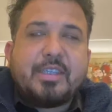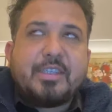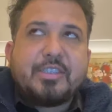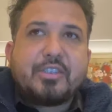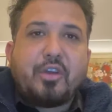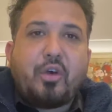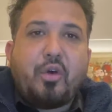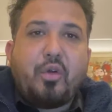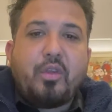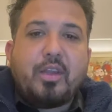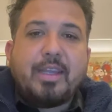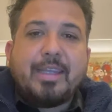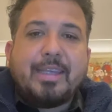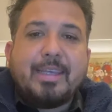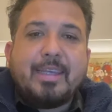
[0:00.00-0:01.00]
It is
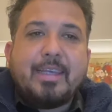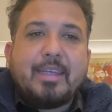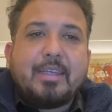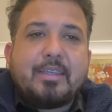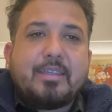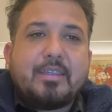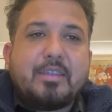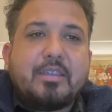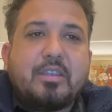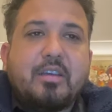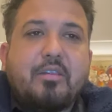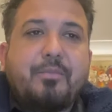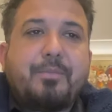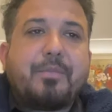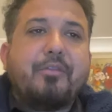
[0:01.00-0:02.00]
only
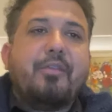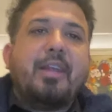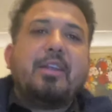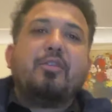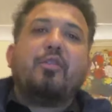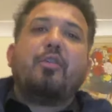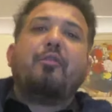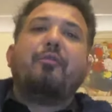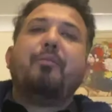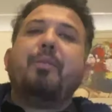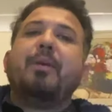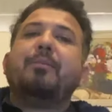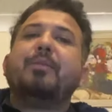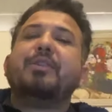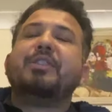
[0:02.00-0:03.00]
the value of
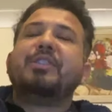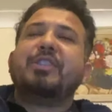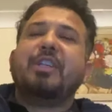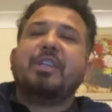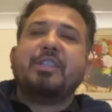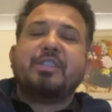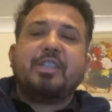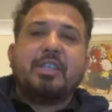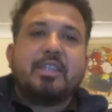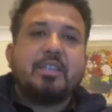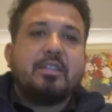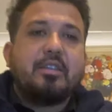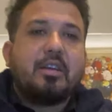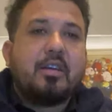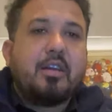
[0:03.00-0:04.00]
members' shares
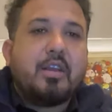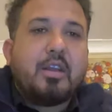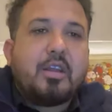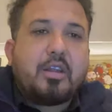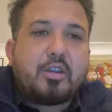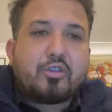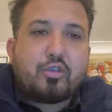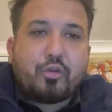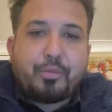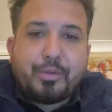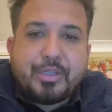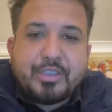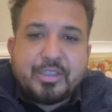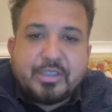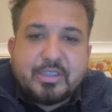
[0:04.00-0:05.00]
in the
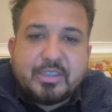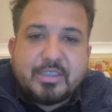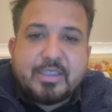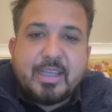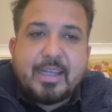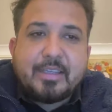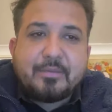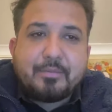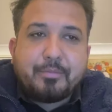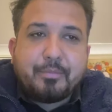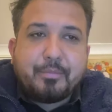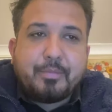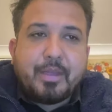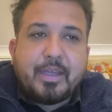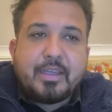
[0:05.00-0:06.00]
corporations that
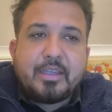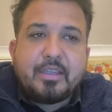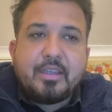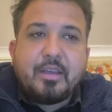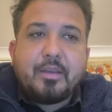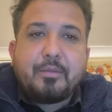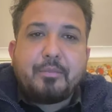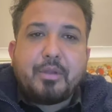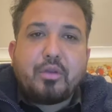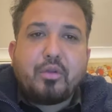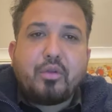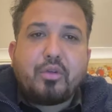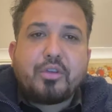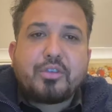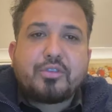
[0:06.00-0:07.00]
may be
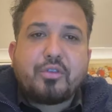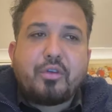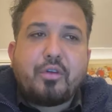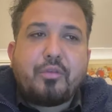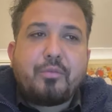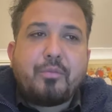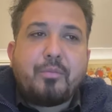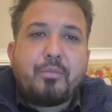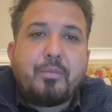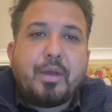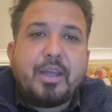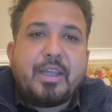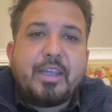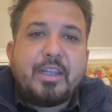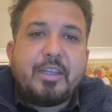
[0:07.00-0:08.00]
lost or
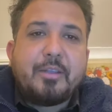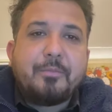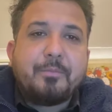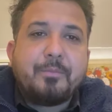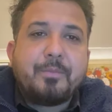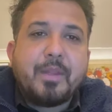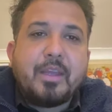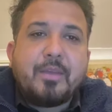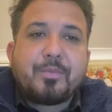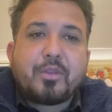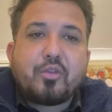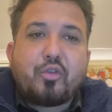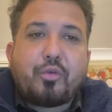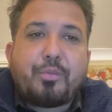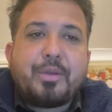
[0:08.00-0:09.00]
by him.
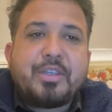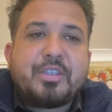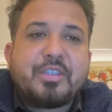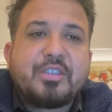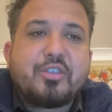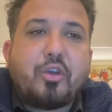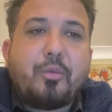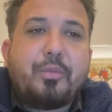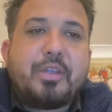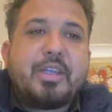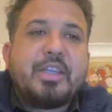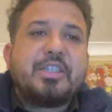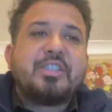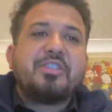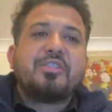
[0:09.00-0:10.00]
Corporations'
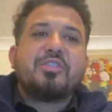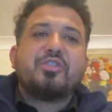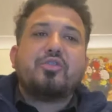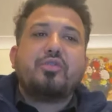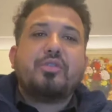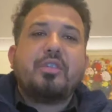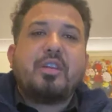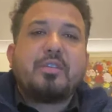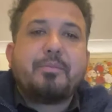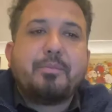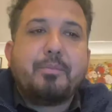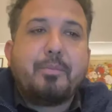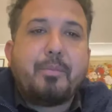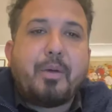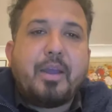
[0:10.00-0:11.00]
obligations do not
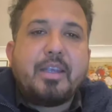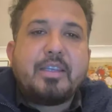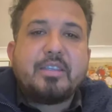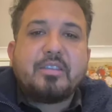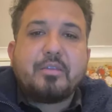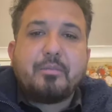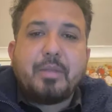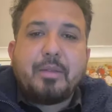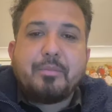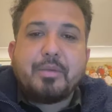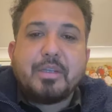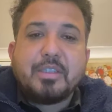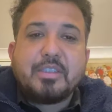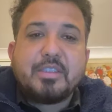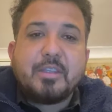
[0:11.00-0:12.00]
bind the
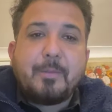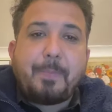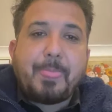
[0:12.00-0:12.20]
members.